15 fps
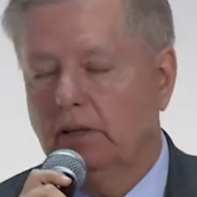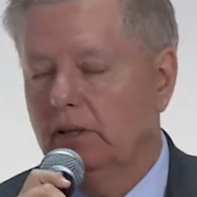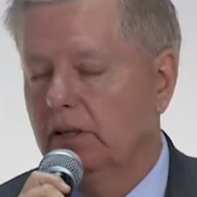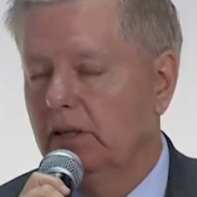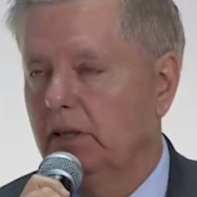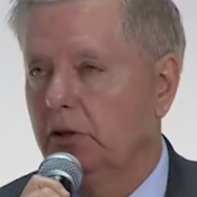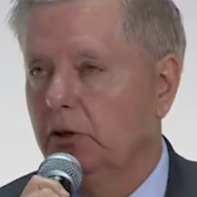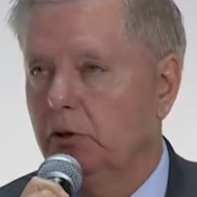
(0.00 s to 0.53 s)
than
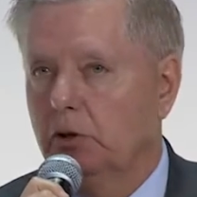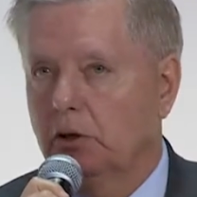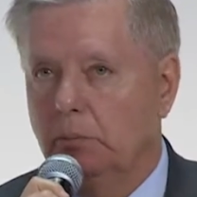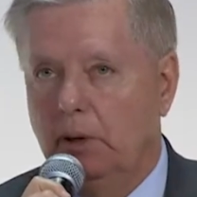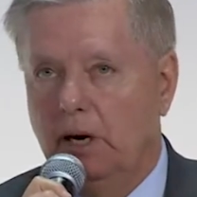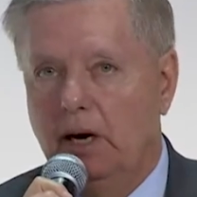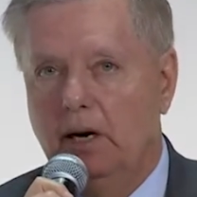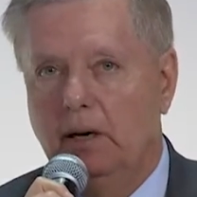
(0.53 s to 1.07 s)
a nuclear
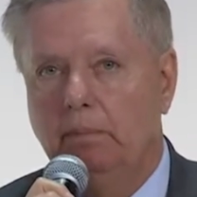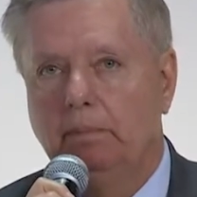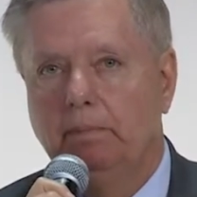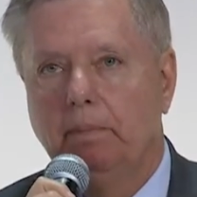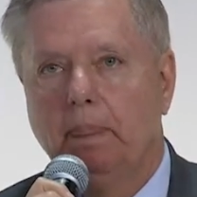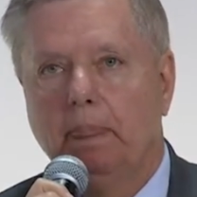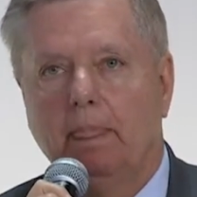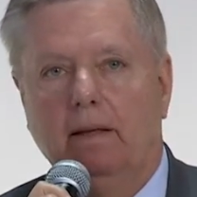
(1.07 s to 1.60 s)
bomb.
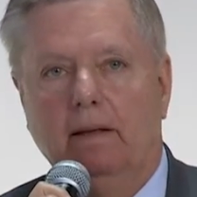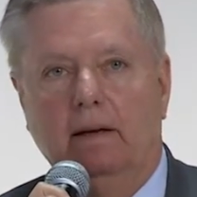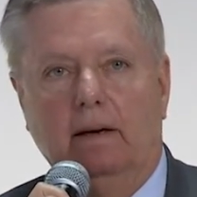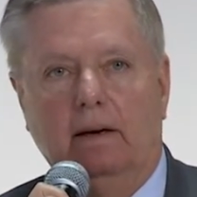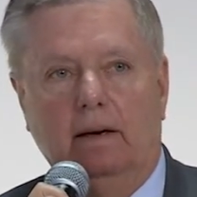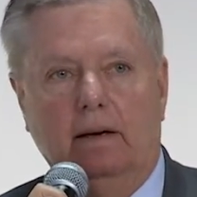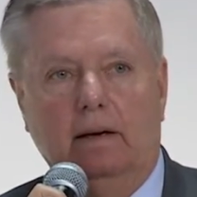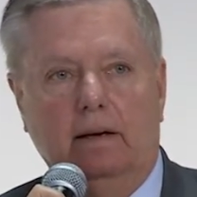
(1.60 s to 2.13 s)

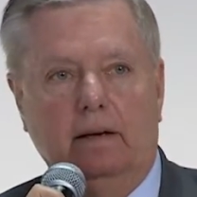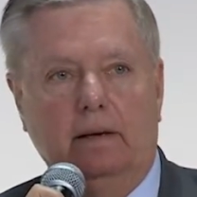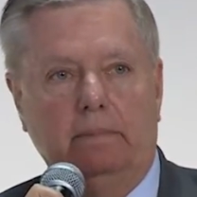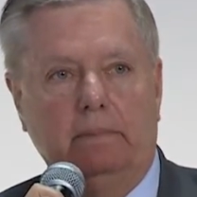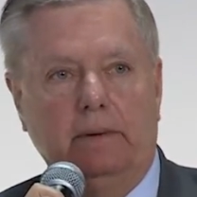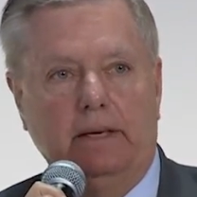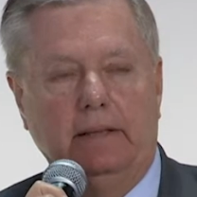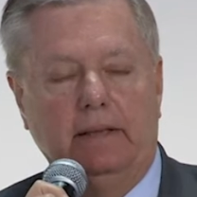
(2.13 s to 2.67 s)

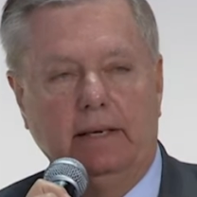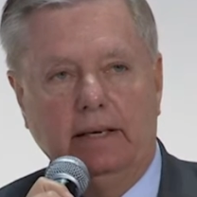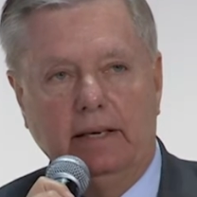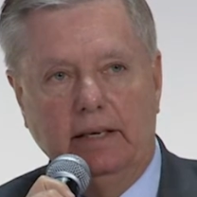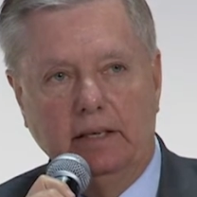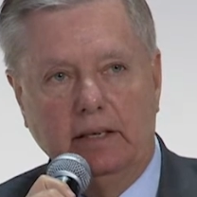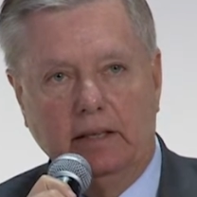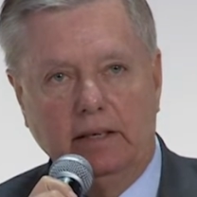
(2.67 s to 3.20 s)
At the
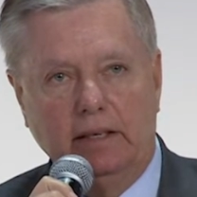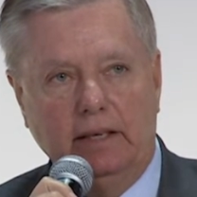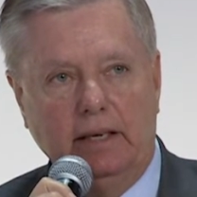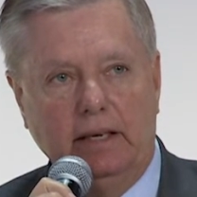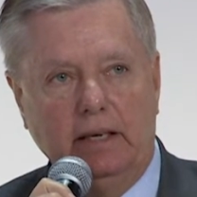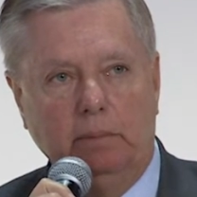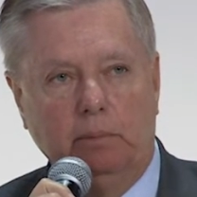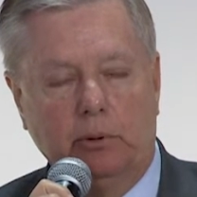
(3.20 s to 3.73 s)
end of the
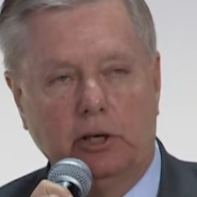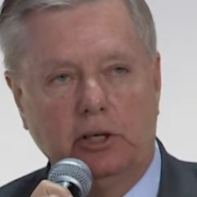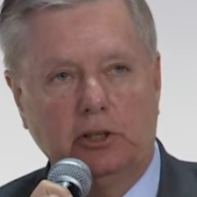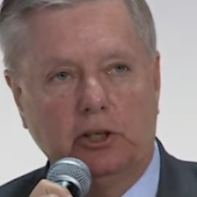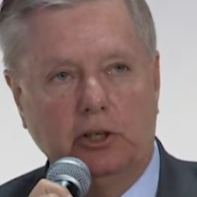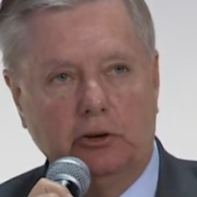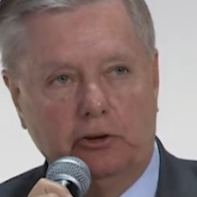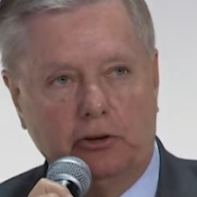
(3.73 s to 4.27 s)
day,
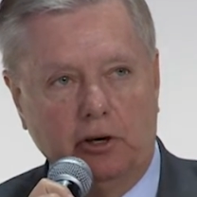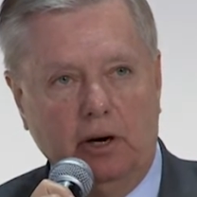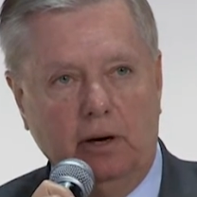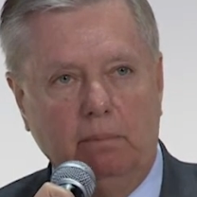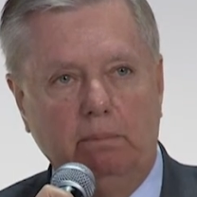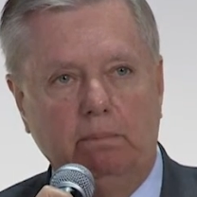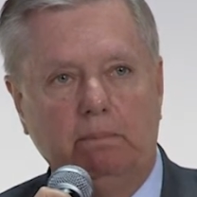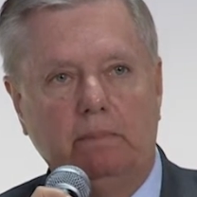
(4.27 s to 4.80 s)
President Trump,